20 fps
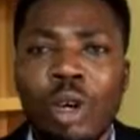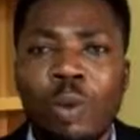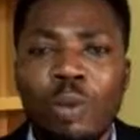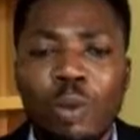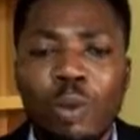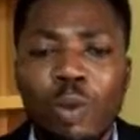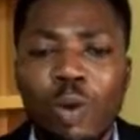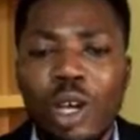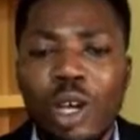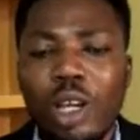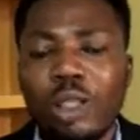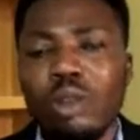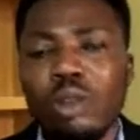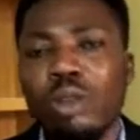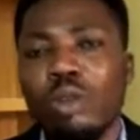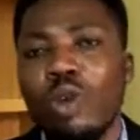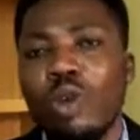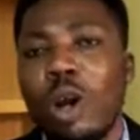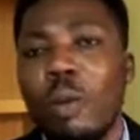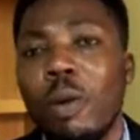people get
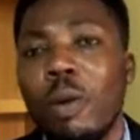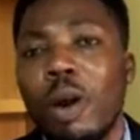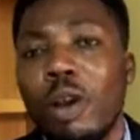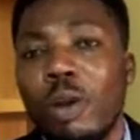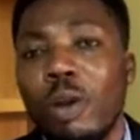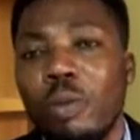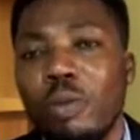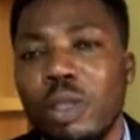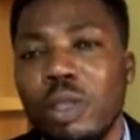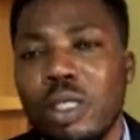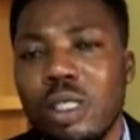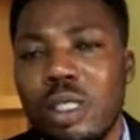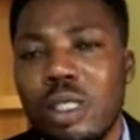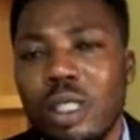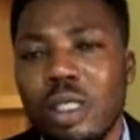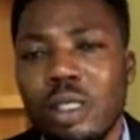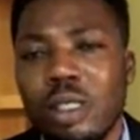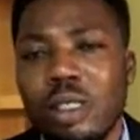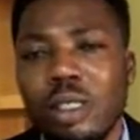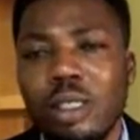to know about your
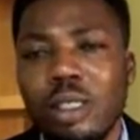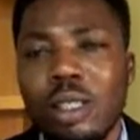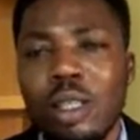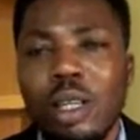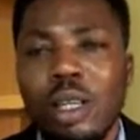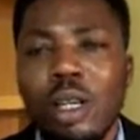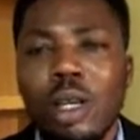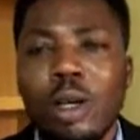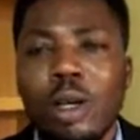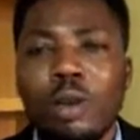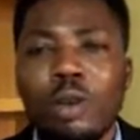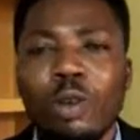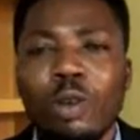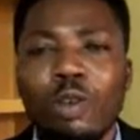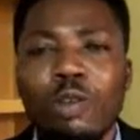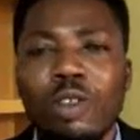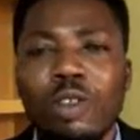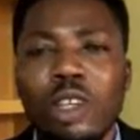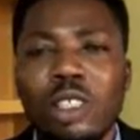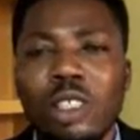business. Your
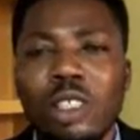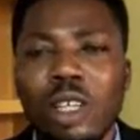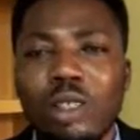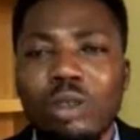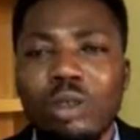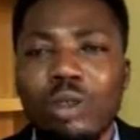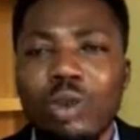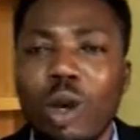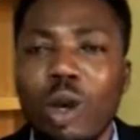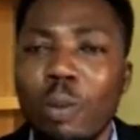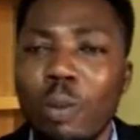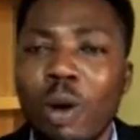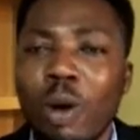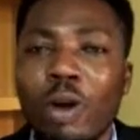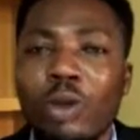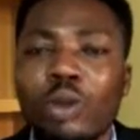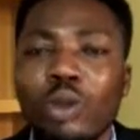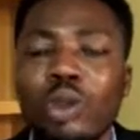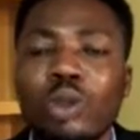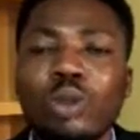friends get to know
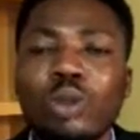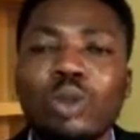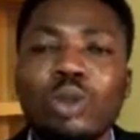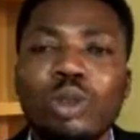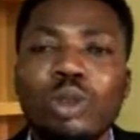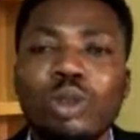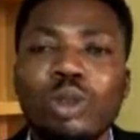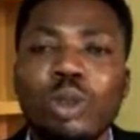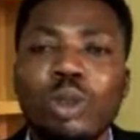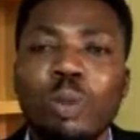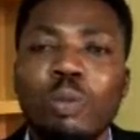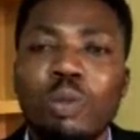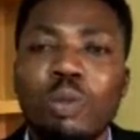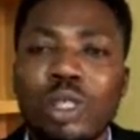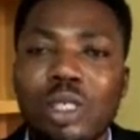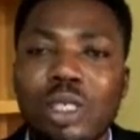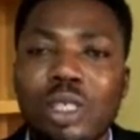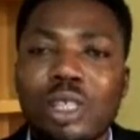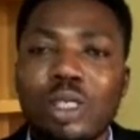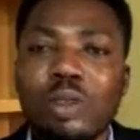about your
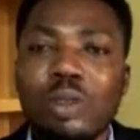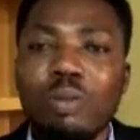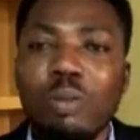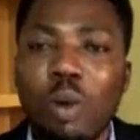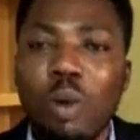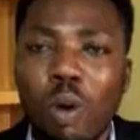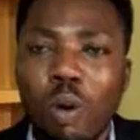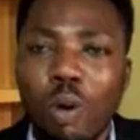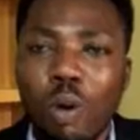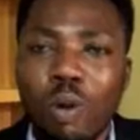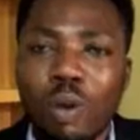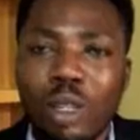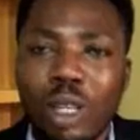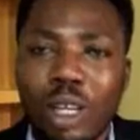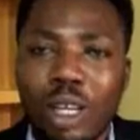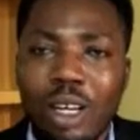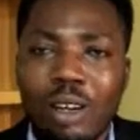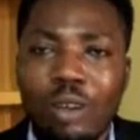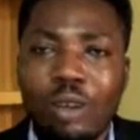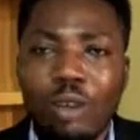business more. They
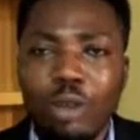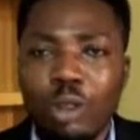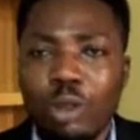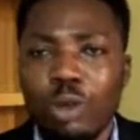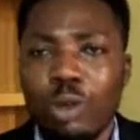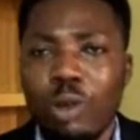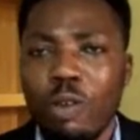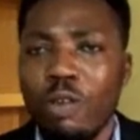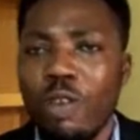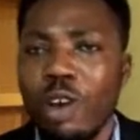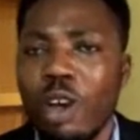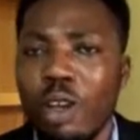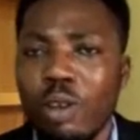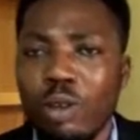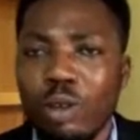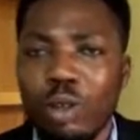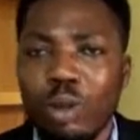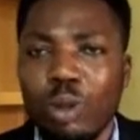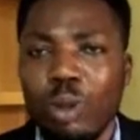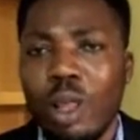can also refer you
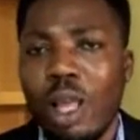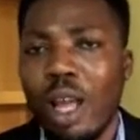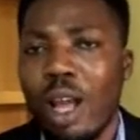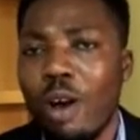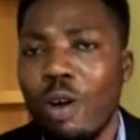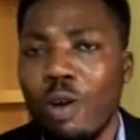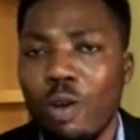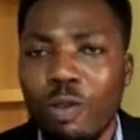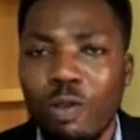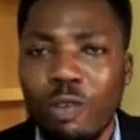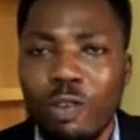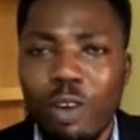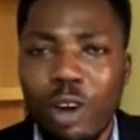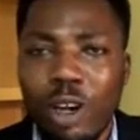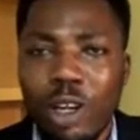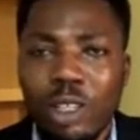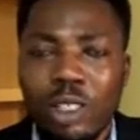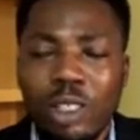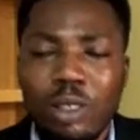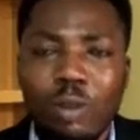to their own
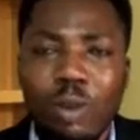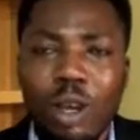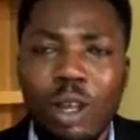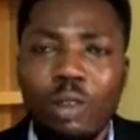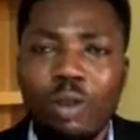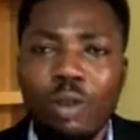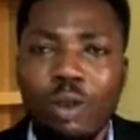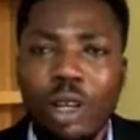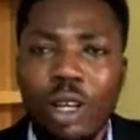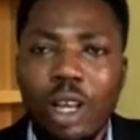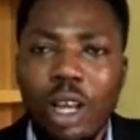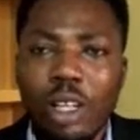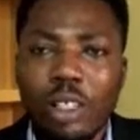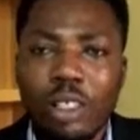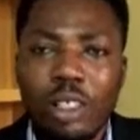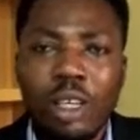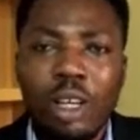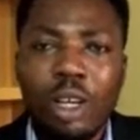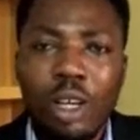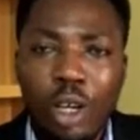friends. By doing that,
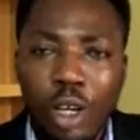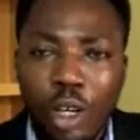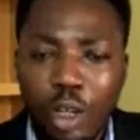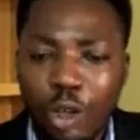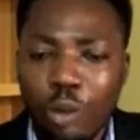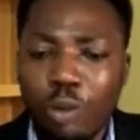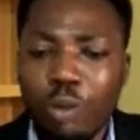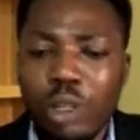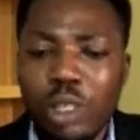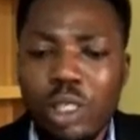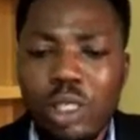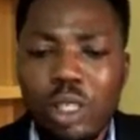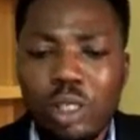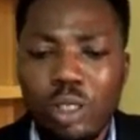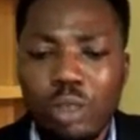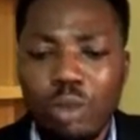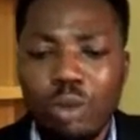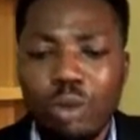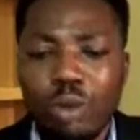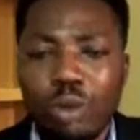your
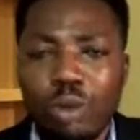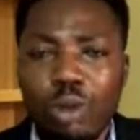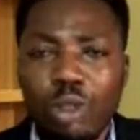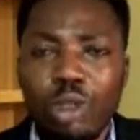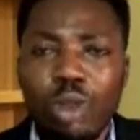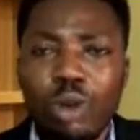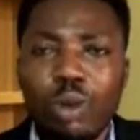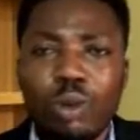business grows. So